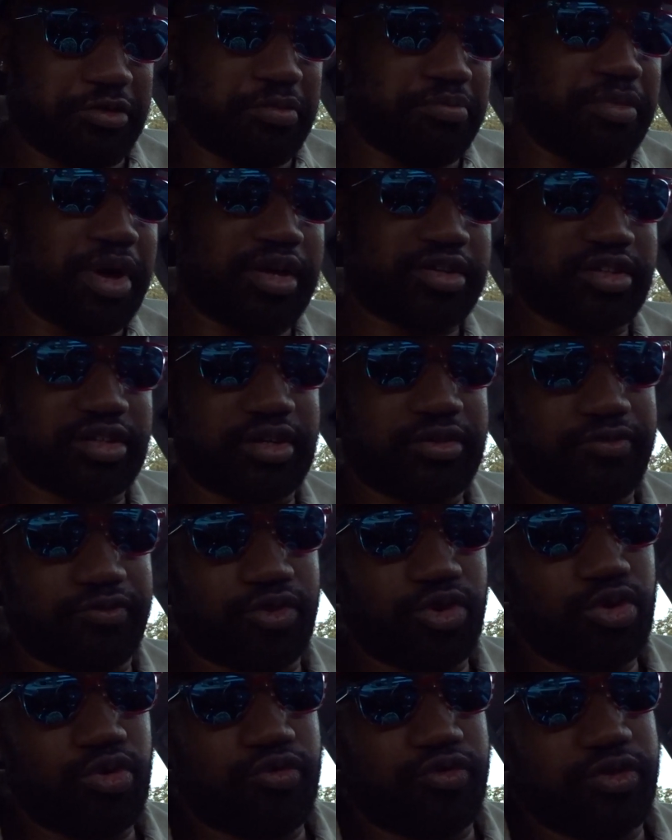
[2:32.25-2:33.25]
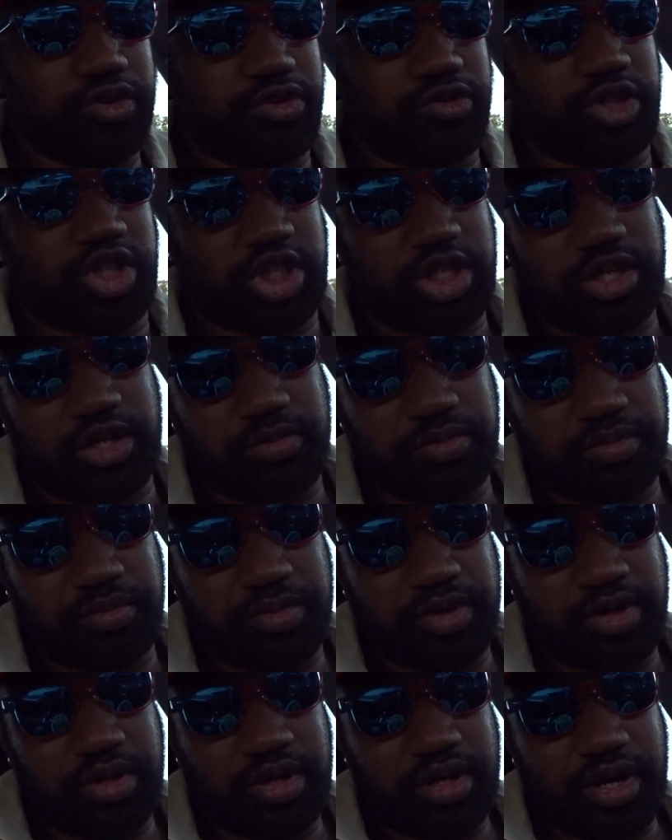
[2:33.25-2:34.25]
Mexican food for cheap,
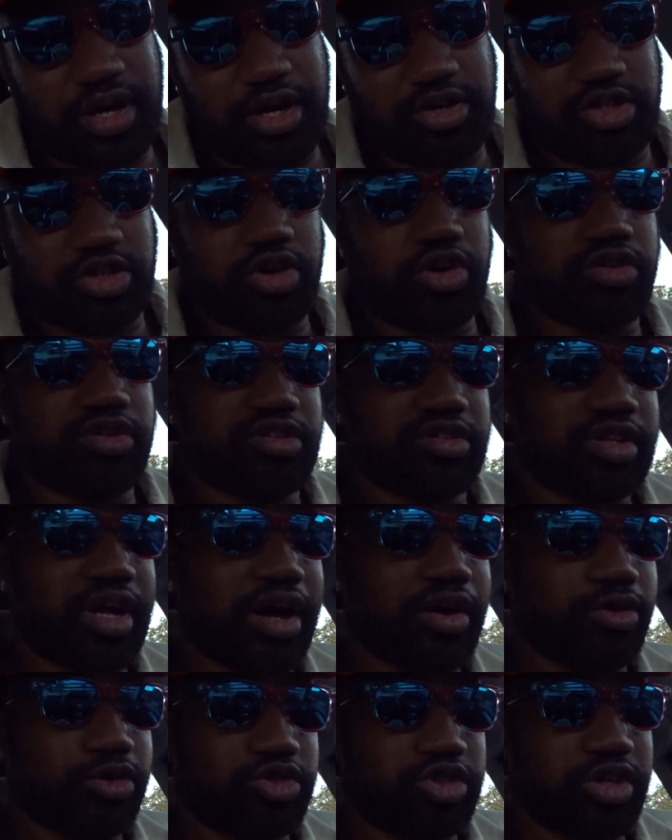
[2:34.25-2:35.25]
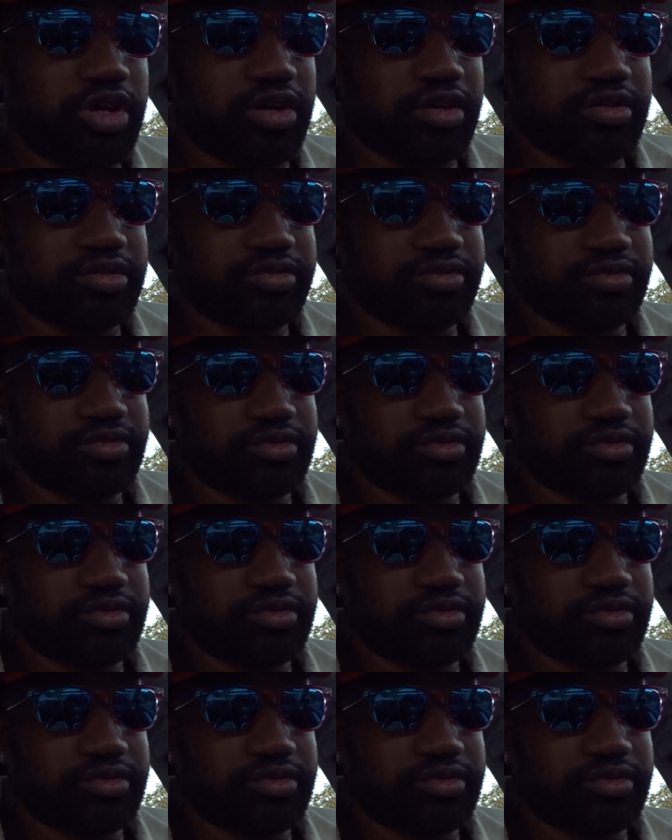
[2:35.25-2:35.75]
and you should go to this taco truck.